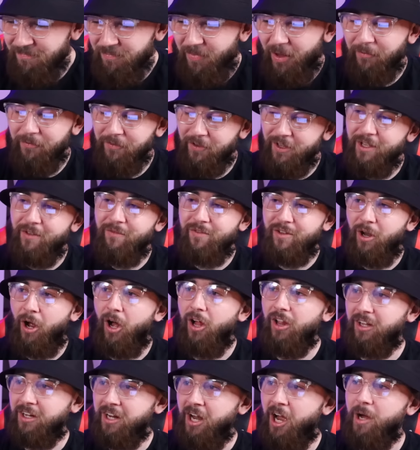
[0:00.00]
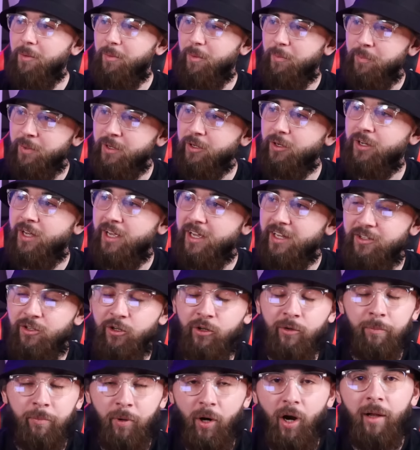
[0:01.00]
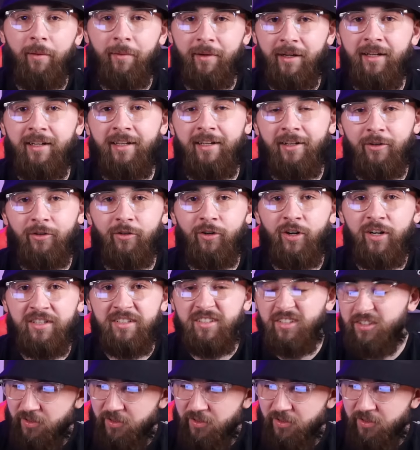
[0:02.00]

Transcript: I feel like if you call a cop a pillhead, you're probably gonna get arrested.